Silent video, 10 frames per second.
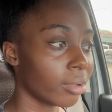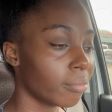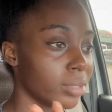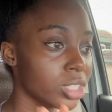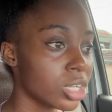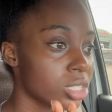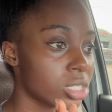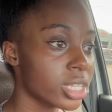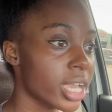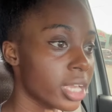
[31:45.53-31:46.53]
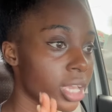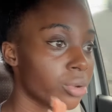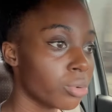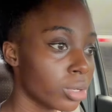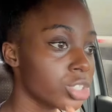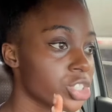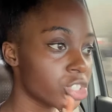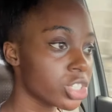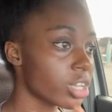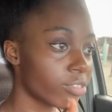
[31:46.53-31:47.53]
I just say, you know, I should
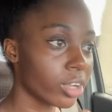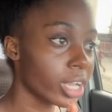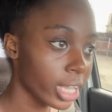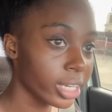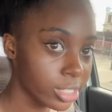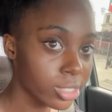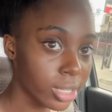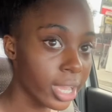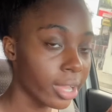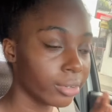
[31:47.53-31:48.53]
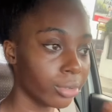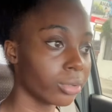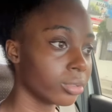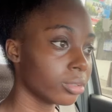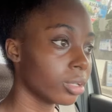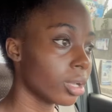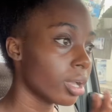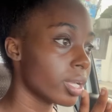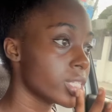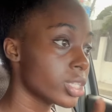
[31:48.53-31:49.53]
just have to go get this today and done.
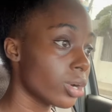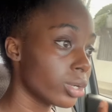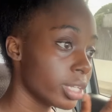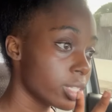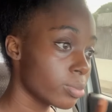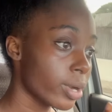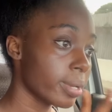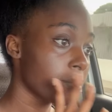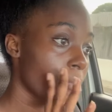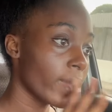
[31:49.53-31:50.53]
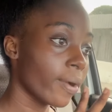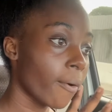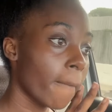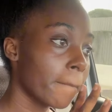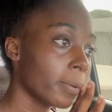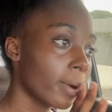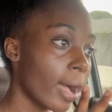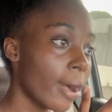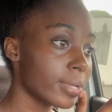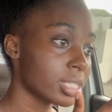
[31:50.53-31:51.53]
So this morning I wake up,
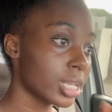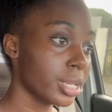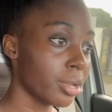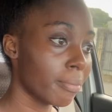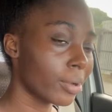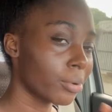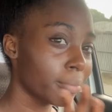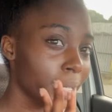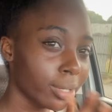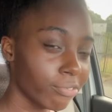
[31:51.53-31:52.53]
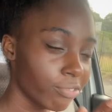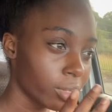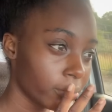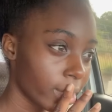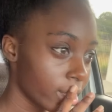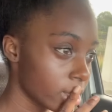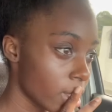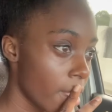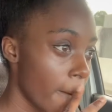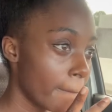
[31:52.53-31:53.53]
I was cleaning up my room. I didn't film that,
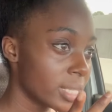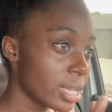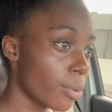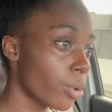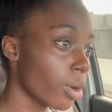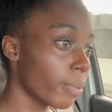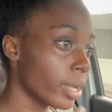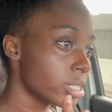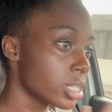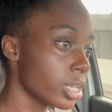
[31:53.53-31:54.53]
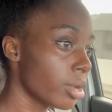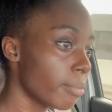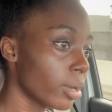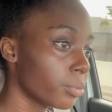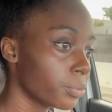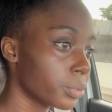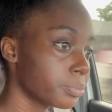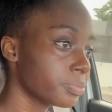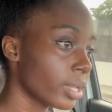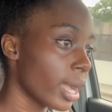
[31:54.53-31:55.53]
but I woke up and I was cleaning up my
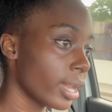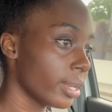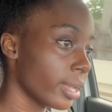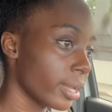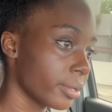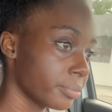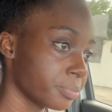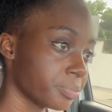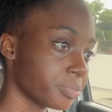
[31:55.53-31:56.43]
room, and then